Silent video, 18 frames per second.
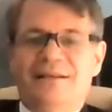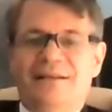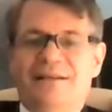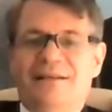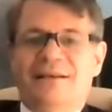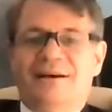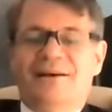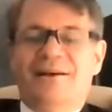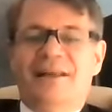
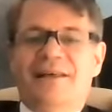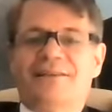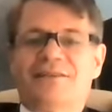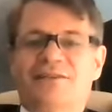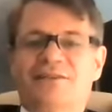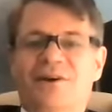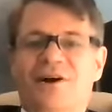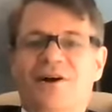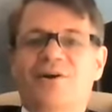Now I'd like
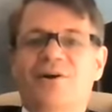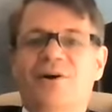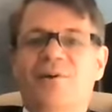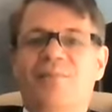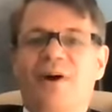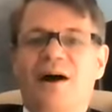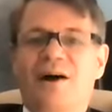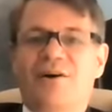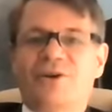to talk
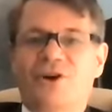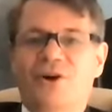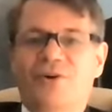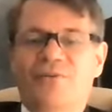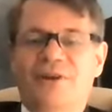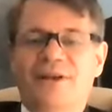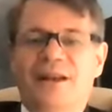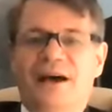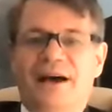about
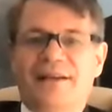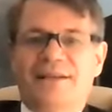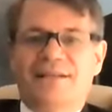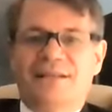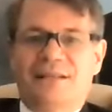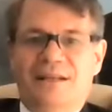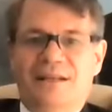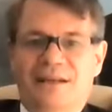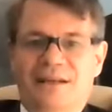
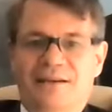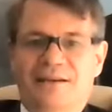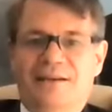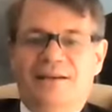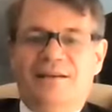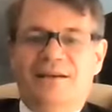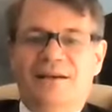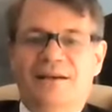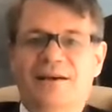COVID-19.
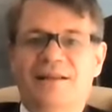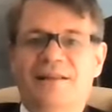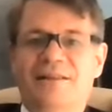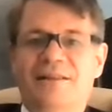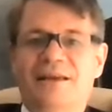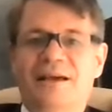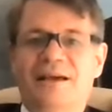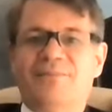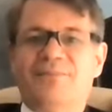
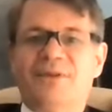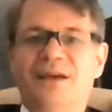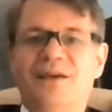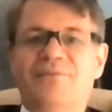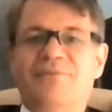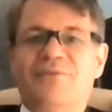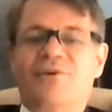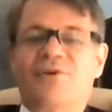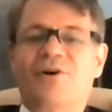The
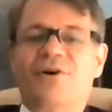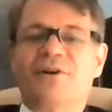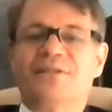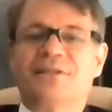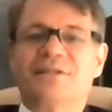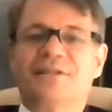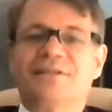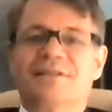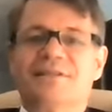update for
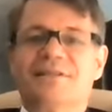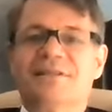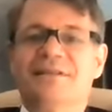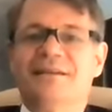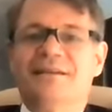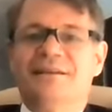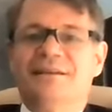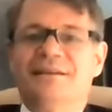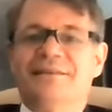us is
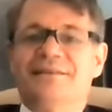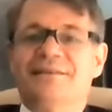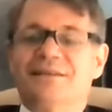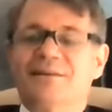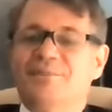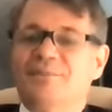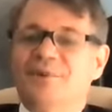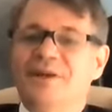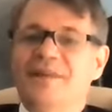
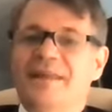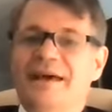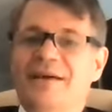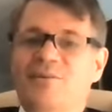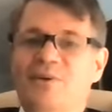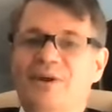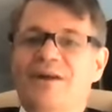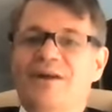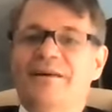simply that
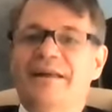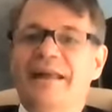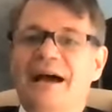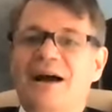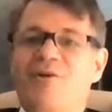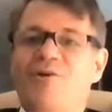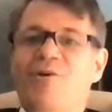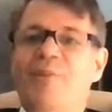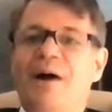we are
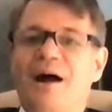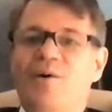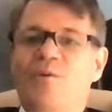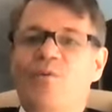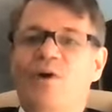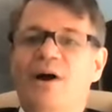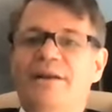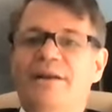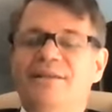now about
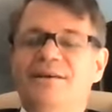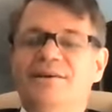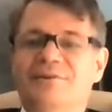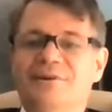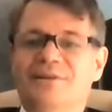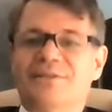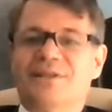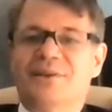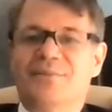1 year
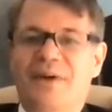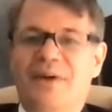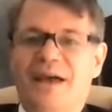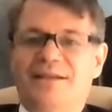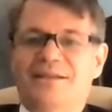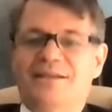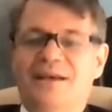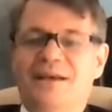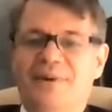into the
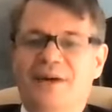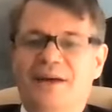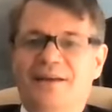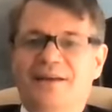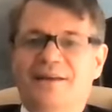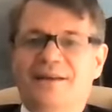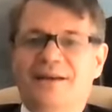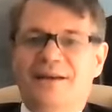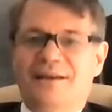
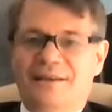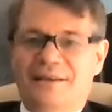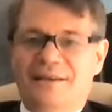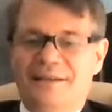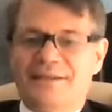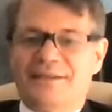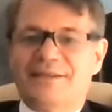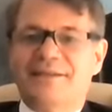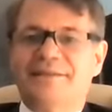pandemic, at
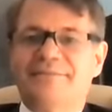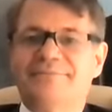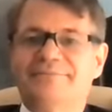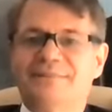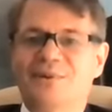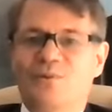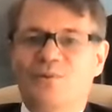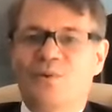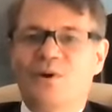least
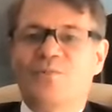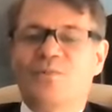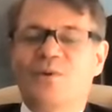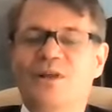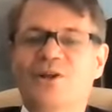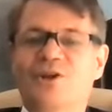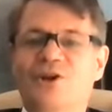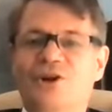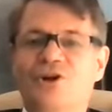when
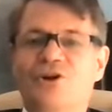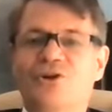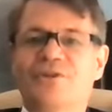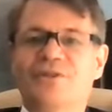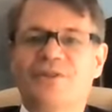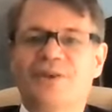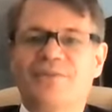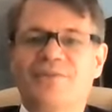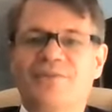we learned
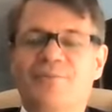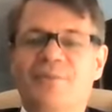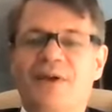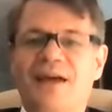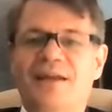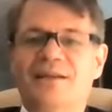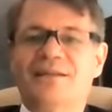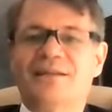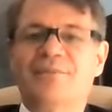that the
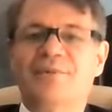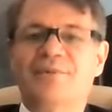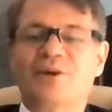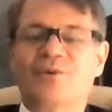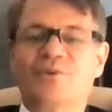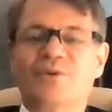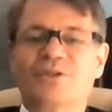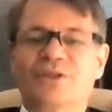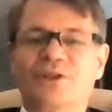
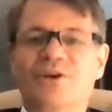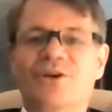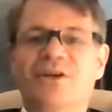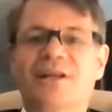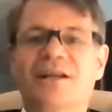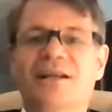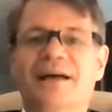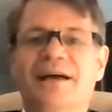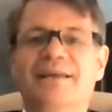pandemic was
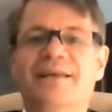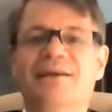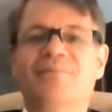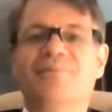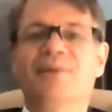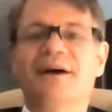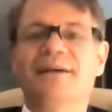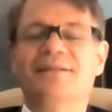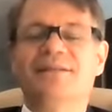looking like it
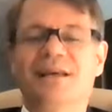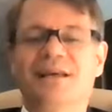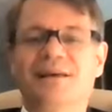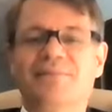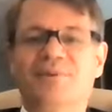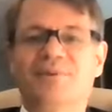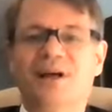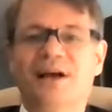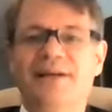might
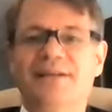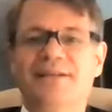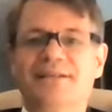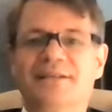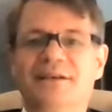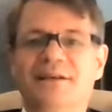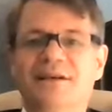take place